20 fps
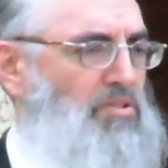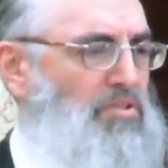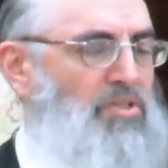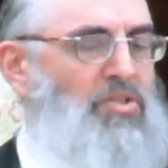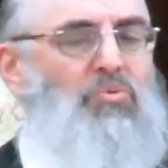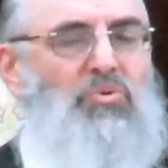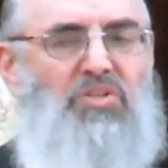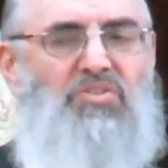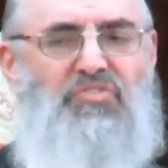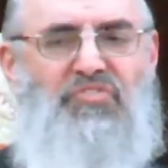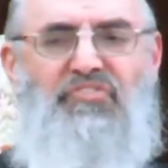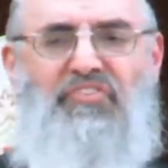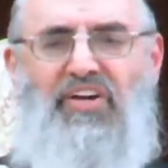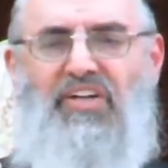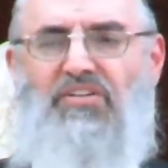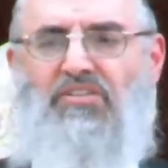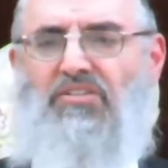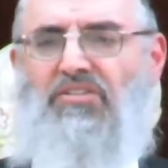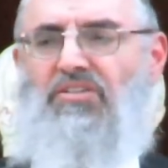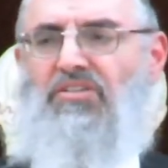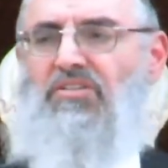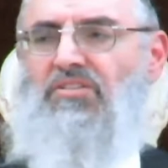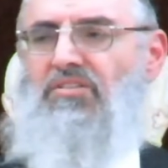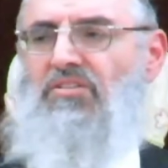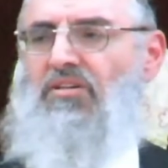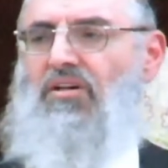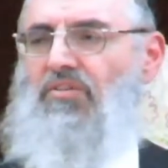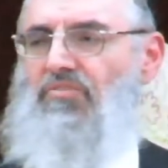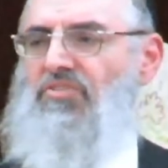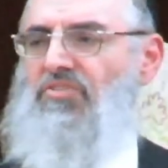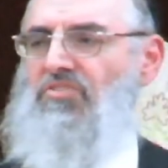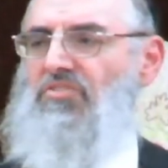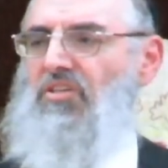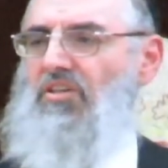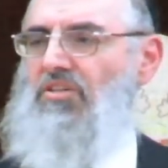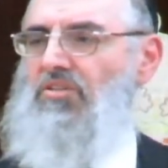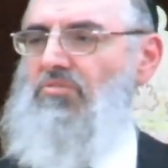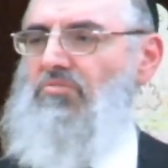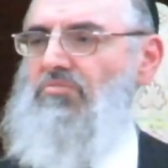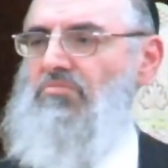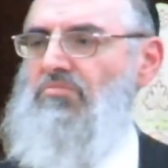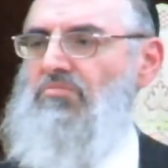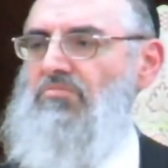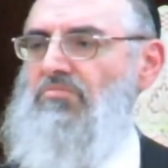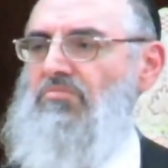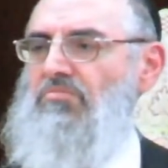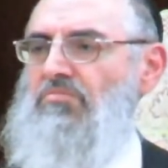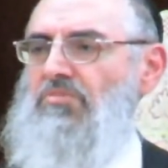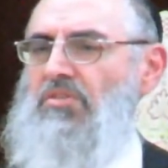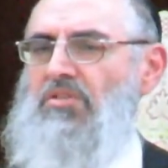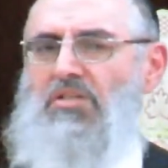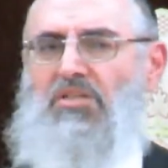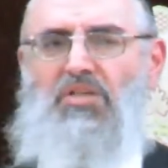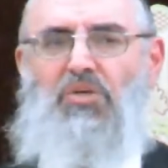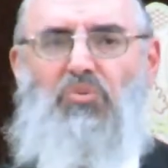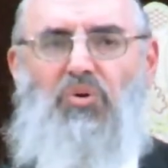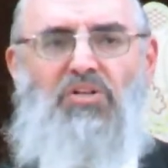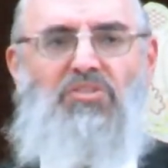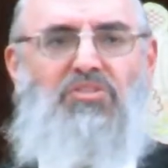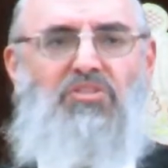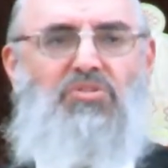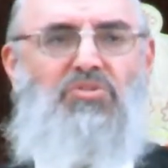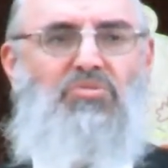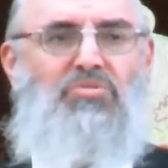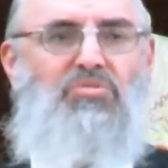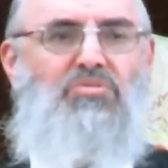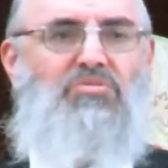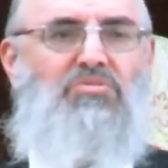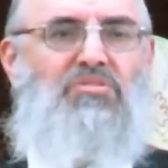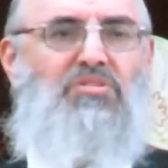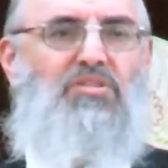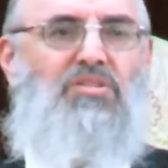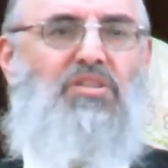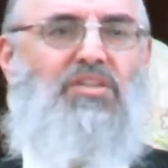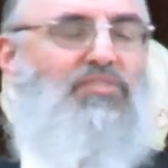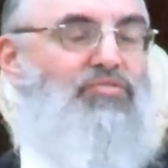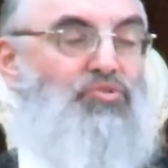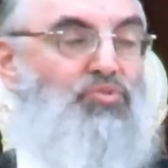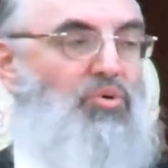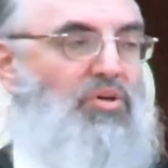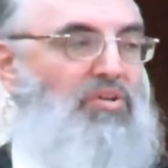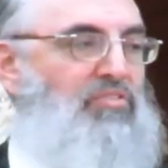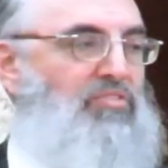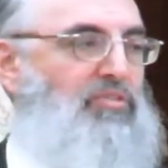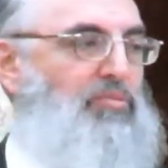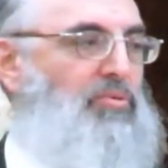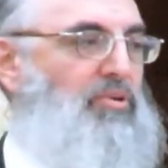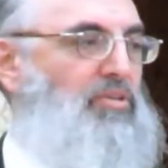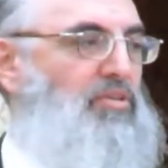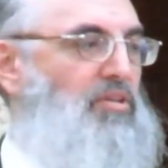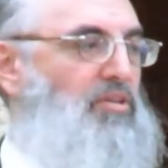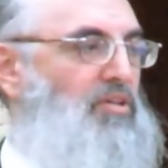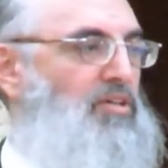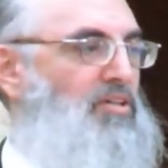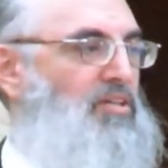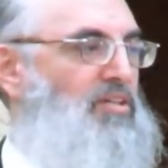He was fiery, Chafetz Chaim. He wanted to give to everybody.